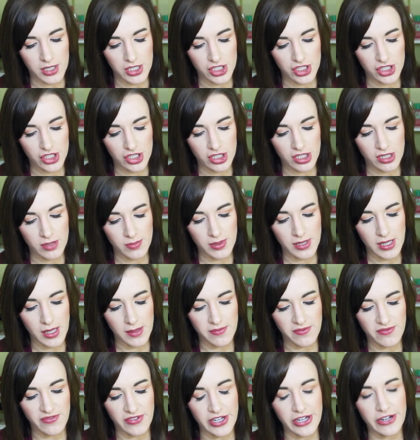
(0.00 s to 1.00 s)
Sugar
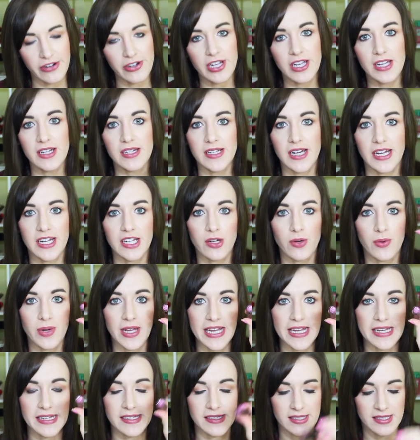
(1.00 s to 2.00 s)
Plum Fairy
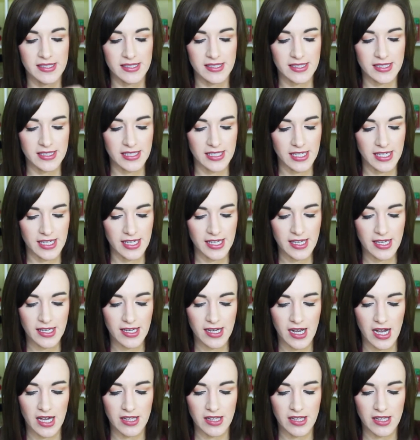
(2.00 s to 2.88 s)
908C.